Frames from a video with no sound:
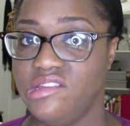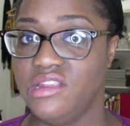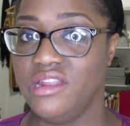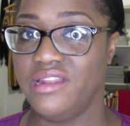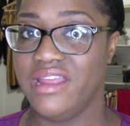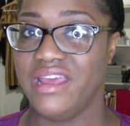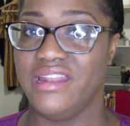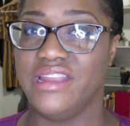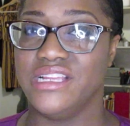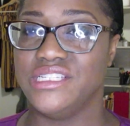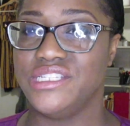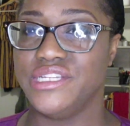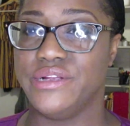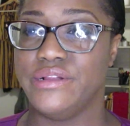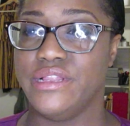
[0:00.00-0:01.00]
not
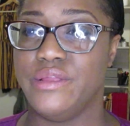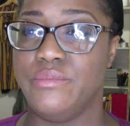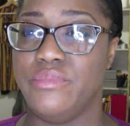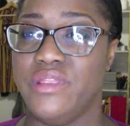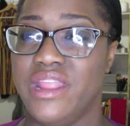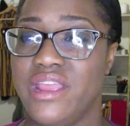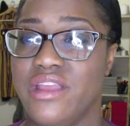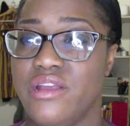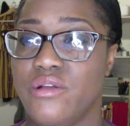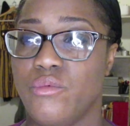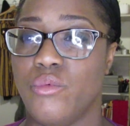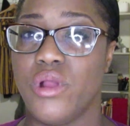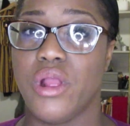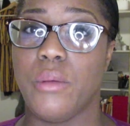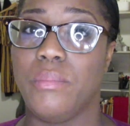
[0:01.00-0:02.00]
necessarily near
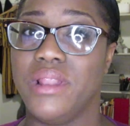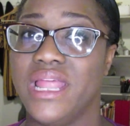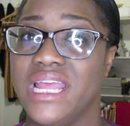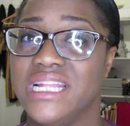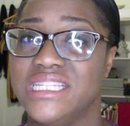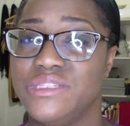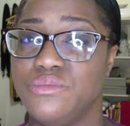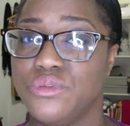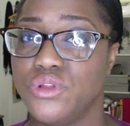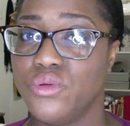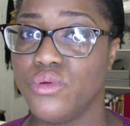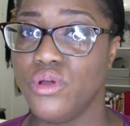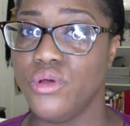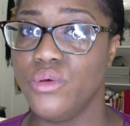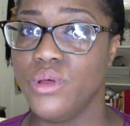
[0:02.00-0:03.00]
where plants would
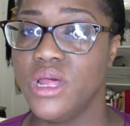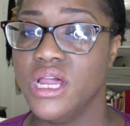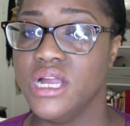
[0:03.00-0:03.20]
grow,